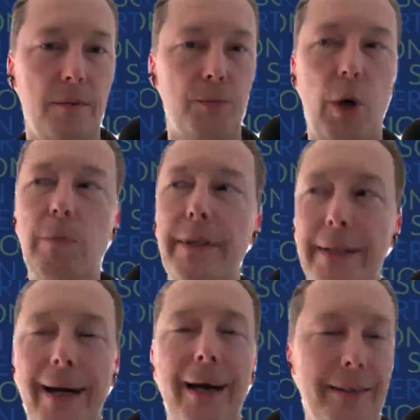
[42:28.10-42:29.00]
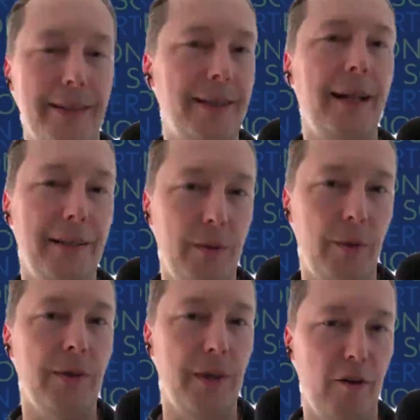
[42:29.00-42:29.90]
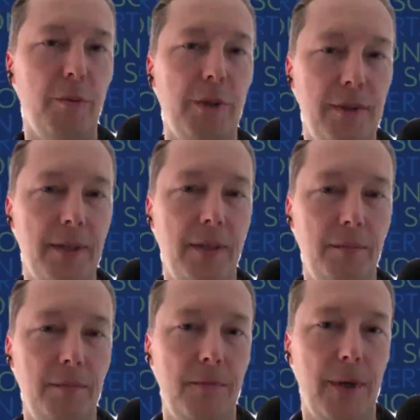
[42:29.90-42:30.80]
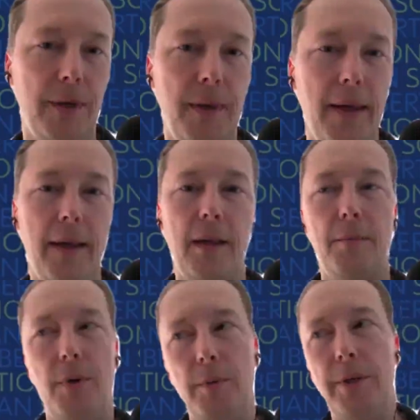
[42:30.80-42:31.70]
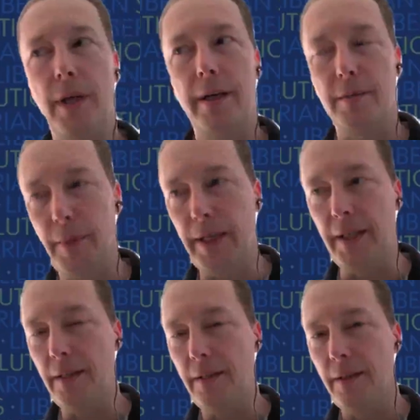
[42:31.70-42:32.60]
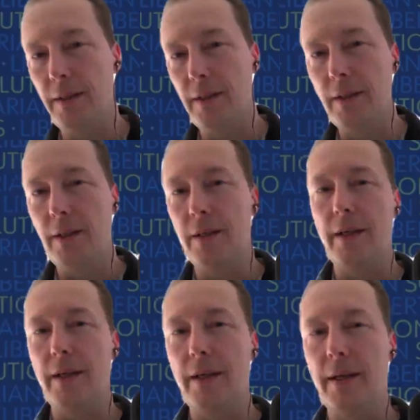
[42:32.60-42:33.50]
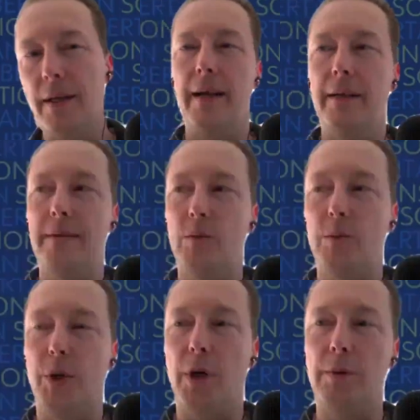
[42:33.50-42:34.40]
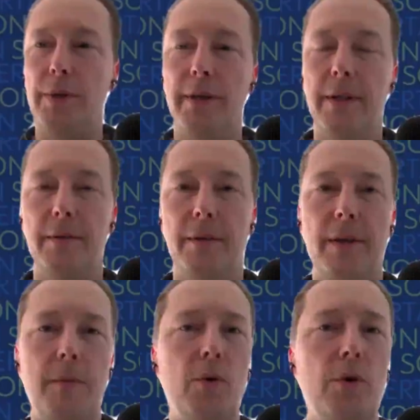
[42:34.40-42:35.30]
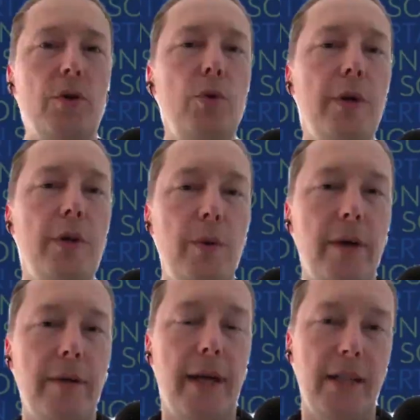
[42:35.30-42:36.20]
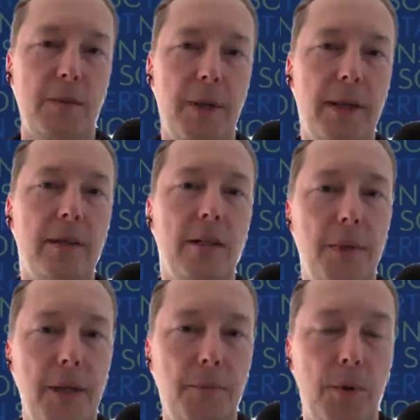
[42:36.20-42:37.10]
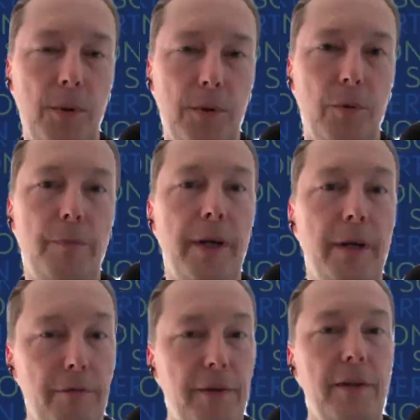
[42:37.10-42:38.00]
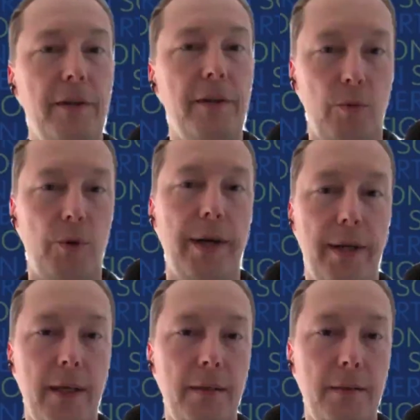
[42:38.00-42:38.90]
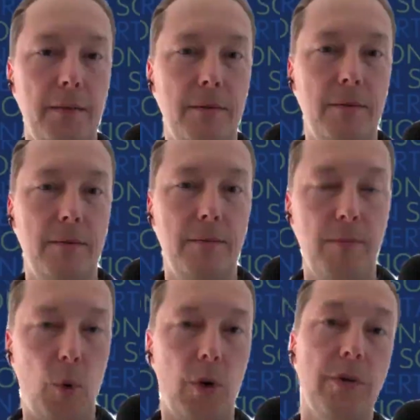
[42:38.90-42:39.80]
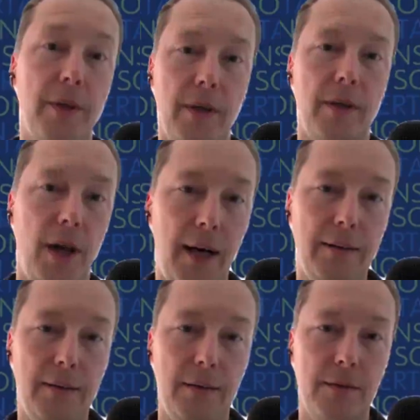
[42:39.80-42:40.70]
Probably not exactly where the government did, right? Mm-hmm. Probably not as many. And they would do it where they expected people to benefit from riding more than not,